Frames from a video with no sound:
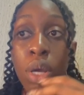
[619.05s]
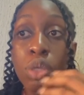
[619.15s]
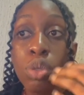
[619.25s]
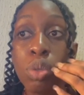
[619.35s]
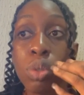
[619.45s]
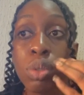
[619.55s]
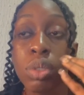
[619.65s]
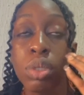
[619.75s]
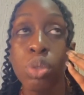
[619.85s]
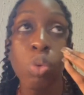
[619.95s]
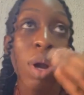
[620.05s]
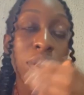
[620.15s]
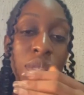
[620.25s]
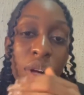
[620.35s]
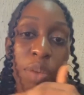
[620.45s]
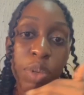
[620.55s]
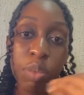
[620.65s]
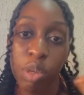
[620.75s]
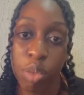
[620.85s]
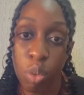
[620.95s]
So dual therapy
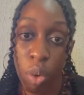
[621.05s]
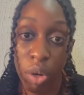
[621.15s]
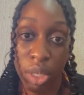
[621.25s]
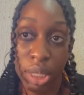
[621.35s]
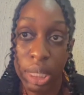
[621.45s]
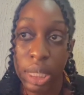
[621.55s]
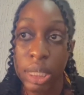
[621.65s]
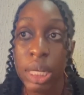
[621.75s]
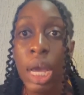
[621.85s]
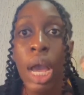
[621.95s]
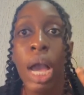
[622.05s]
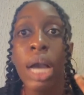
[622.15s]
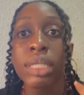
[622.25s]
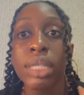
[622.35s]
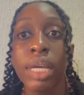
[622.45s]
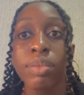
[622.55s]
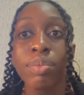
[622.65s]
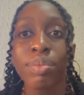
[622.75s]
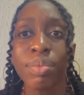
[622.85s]
may be warranted. And then